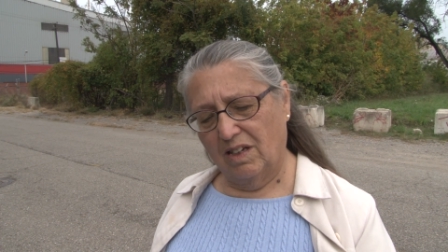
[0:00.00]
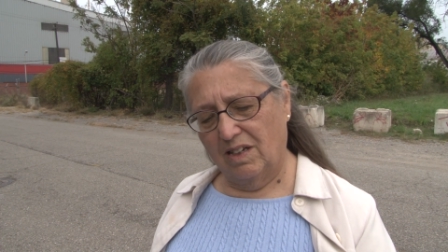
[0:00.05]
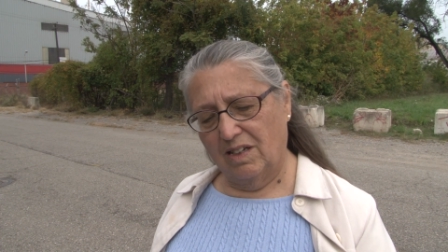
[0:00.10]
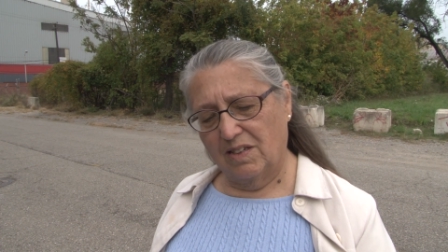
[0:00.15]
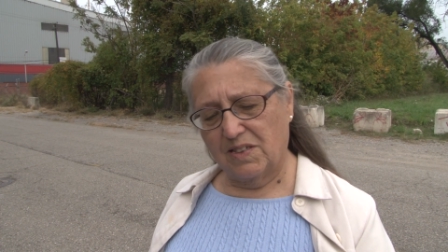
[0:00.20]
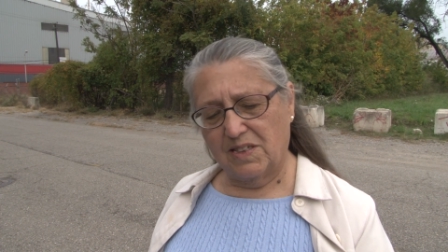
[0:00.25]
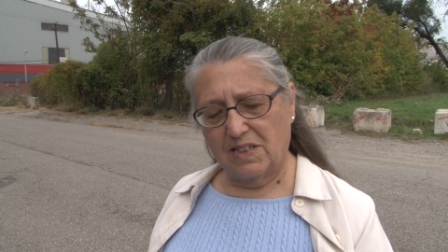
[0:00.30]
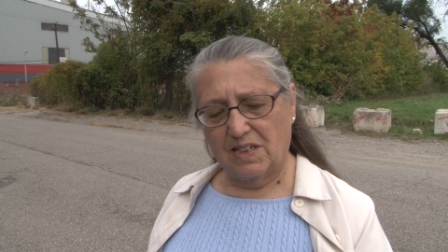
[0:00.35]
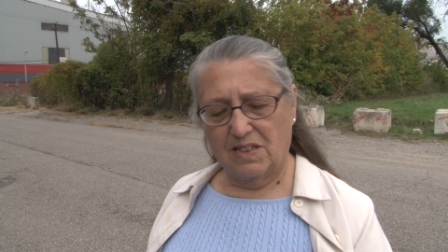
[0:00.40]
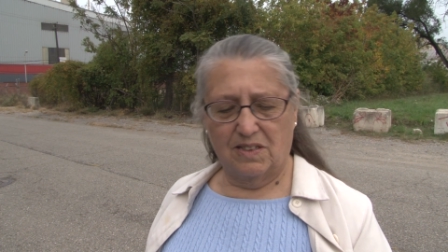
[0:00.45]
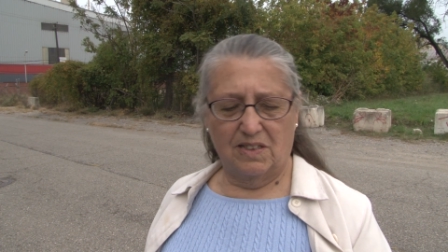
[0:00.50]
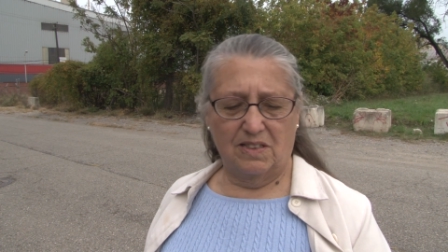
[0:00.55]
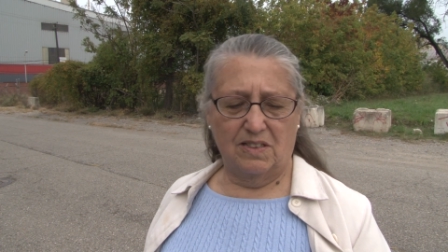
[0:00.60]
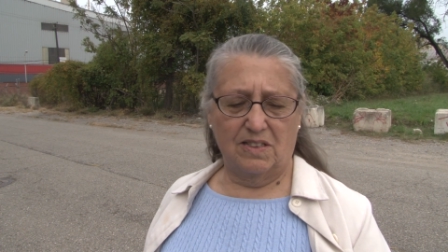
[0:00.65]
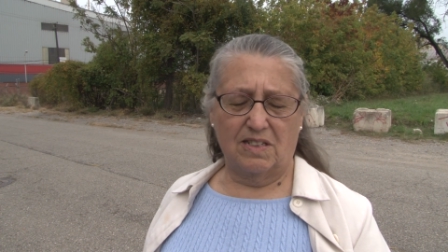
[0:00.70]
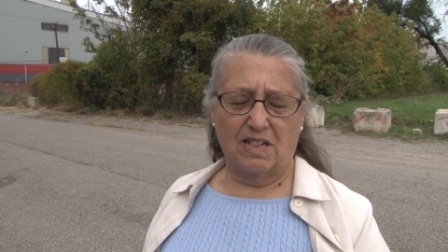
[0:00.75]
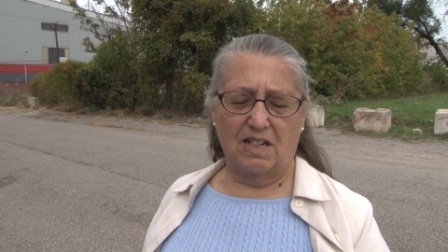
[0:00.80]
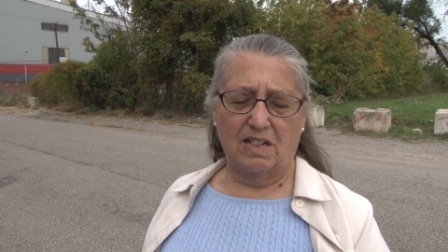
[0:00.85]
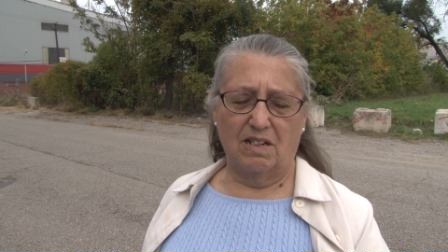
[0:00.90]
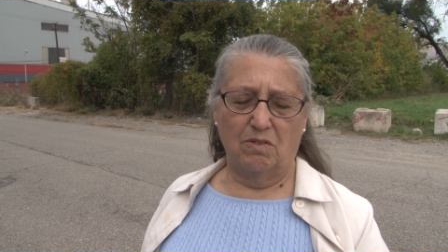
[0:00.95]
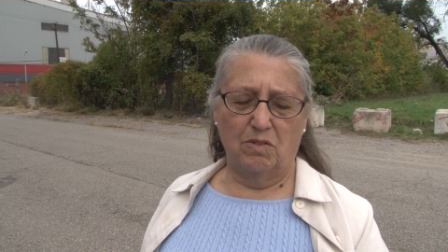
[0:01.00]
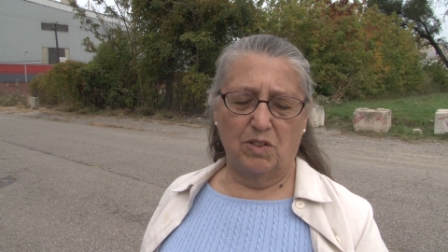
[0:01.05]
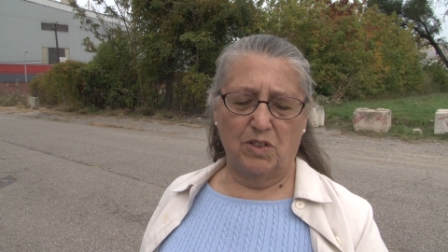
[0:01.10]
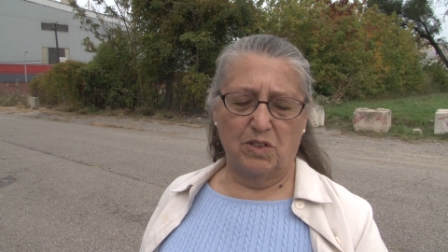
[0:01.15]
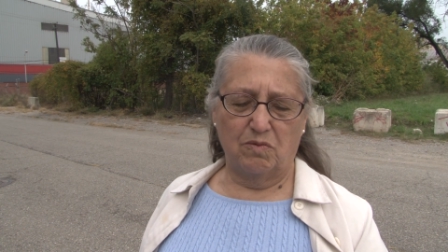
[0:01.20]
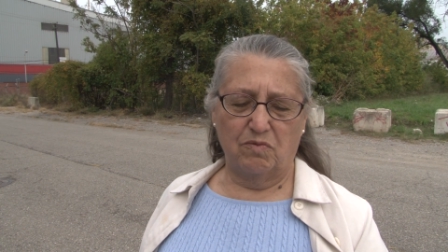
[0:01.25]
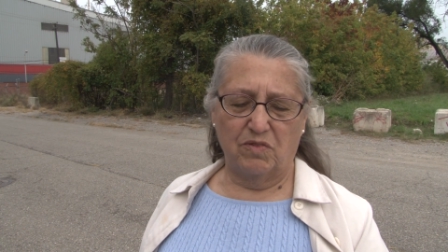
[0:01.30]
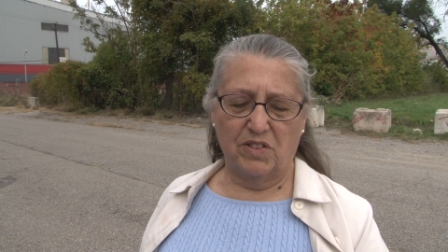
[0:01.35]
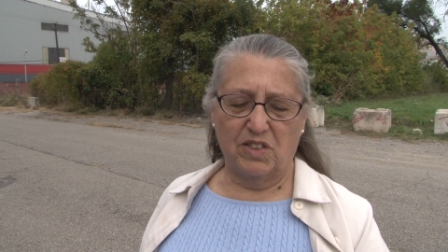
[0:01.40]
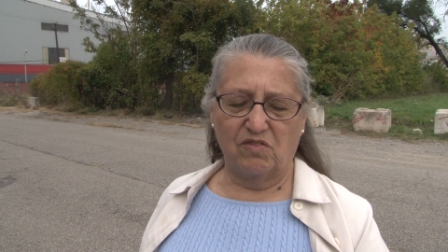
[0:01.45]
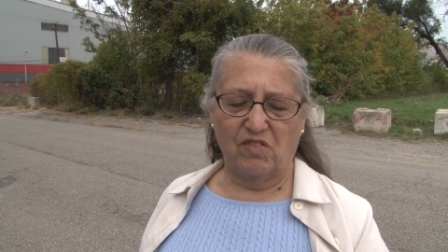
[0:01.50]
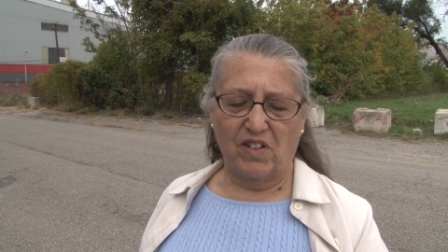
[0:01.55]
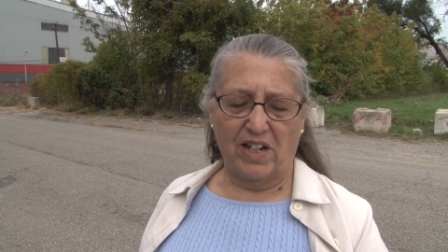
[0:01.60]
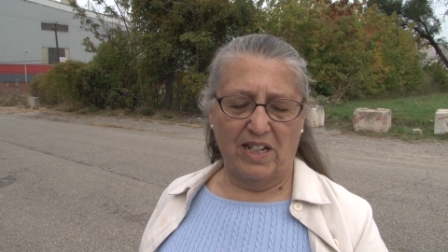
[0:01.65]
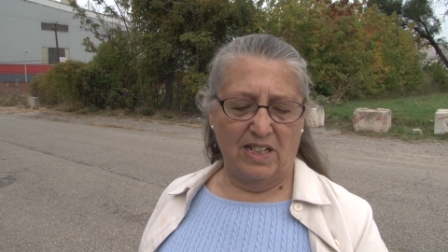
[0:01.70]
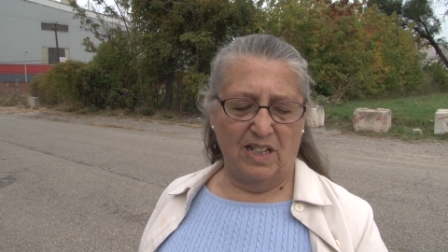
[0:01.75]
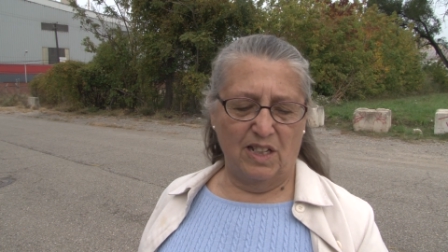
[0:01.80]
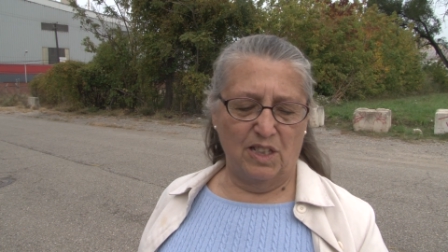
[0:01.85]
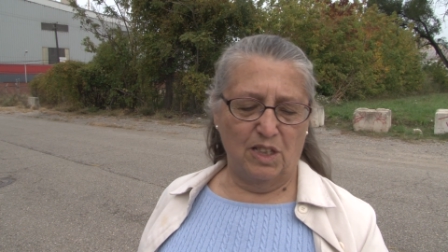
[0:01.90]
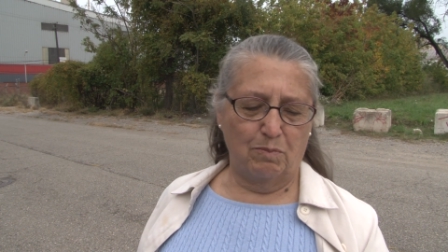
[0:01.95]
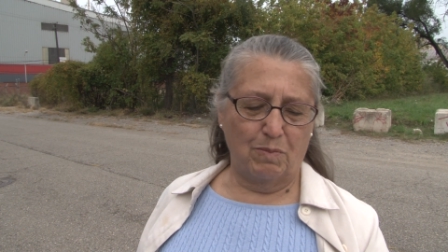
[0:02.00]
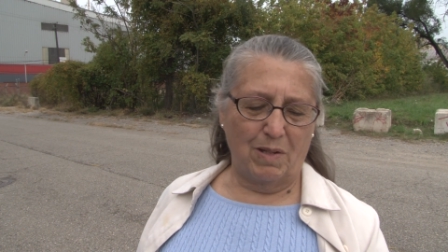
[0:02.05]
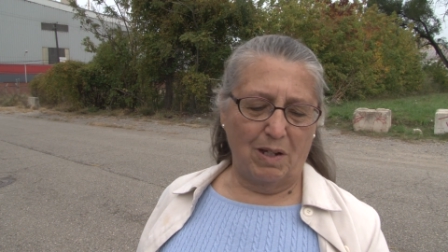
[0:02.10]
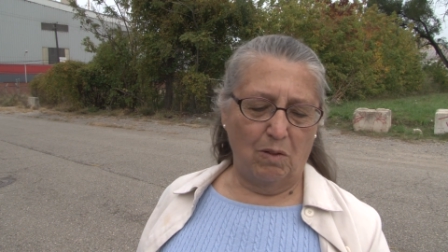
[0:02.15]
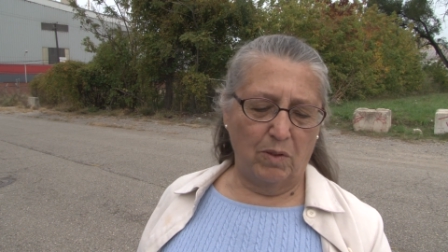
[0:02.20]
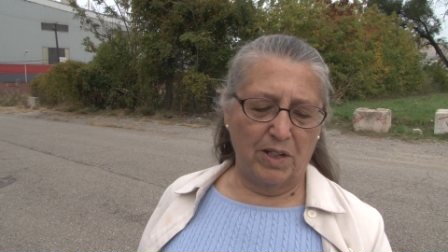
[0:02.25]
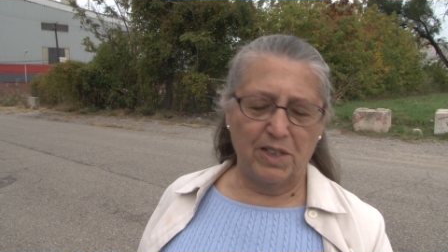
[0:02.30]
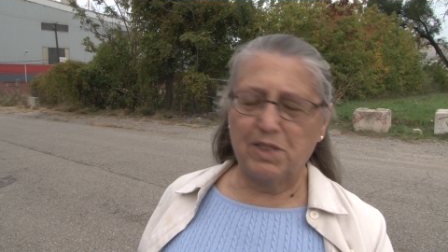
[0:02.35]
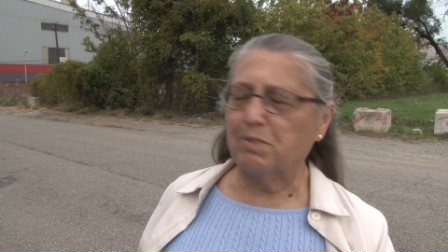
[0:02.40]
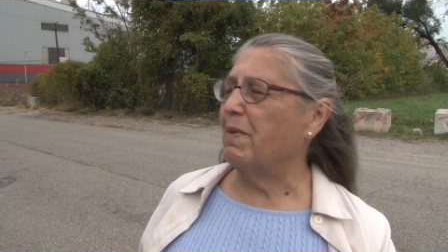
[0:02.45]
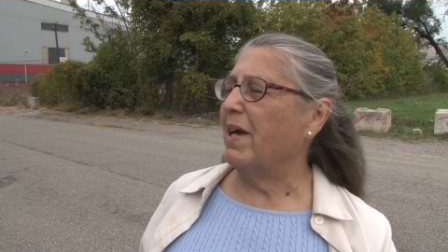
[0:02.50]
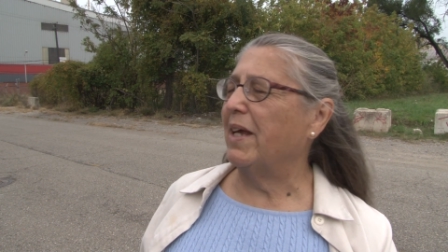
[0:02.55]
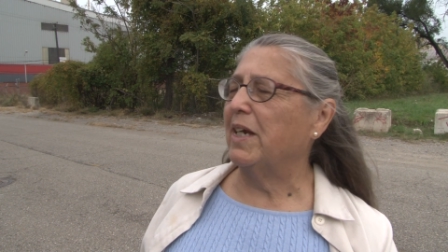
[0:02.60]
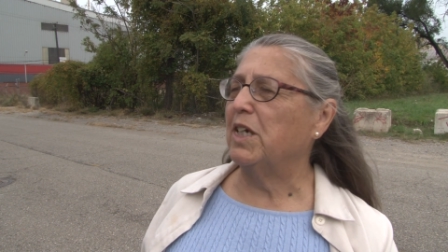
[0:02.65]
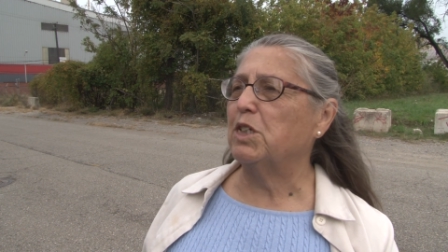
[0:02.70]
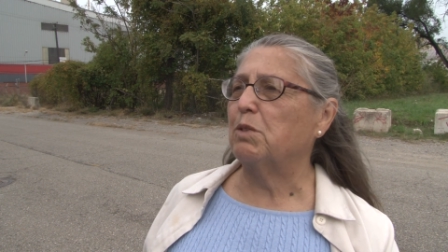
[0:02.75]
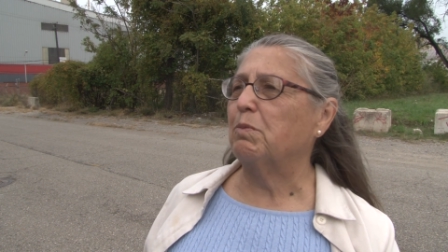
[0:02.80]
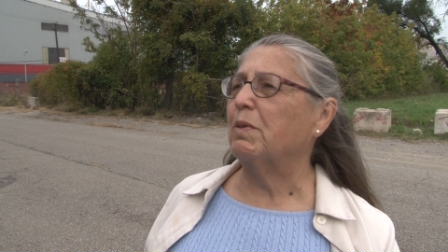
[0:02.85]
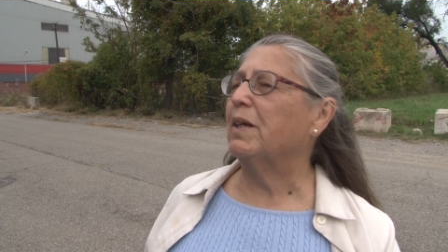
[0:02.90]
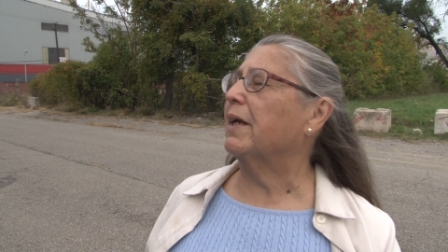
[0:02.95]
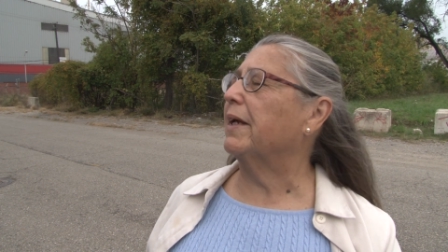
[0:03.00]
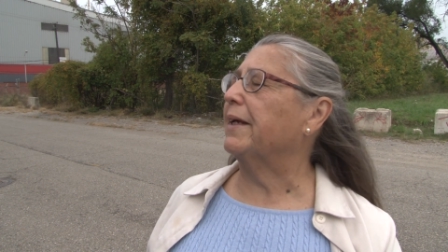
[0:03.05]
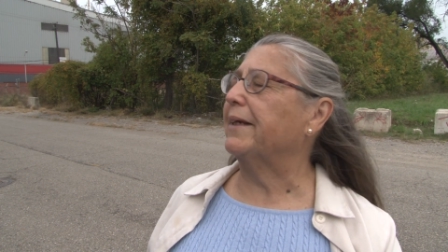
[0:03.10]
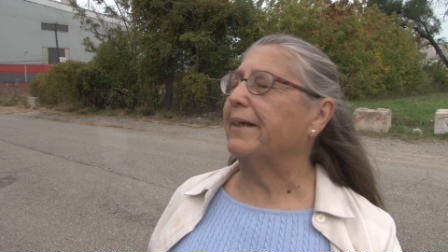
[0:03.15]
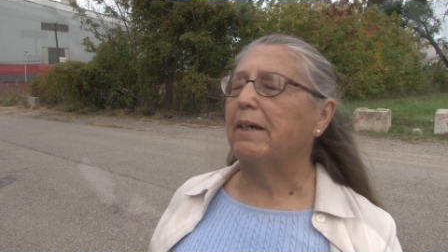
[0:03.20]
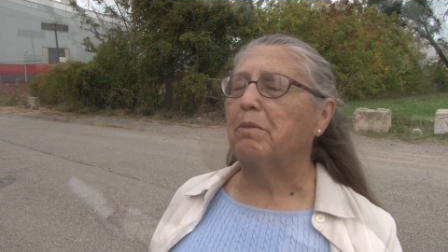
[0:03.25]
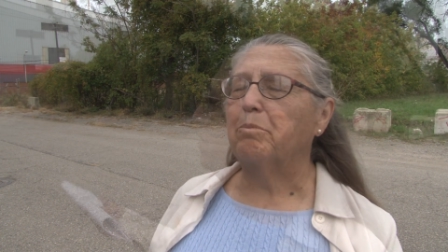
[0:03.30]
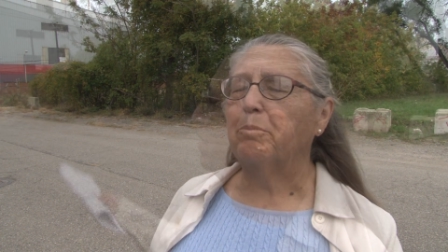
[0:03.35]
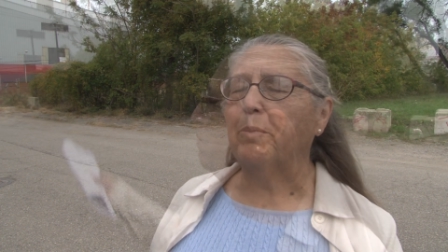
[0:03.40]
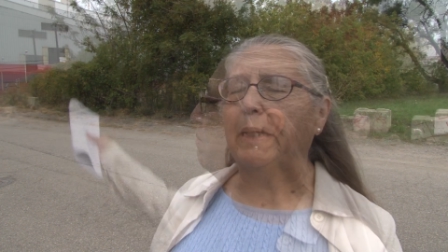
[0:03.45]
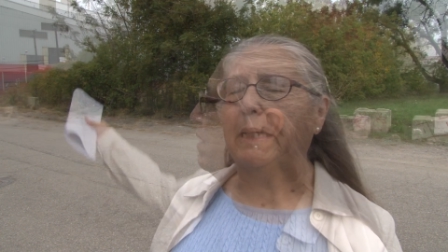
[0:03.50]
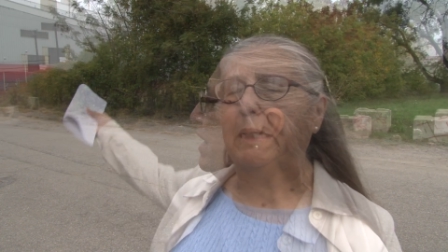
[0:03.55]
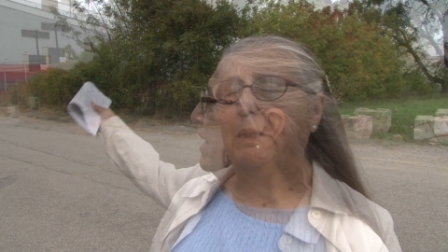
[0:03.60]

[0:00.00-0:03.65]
and it says this study was financed by Waste Management Company.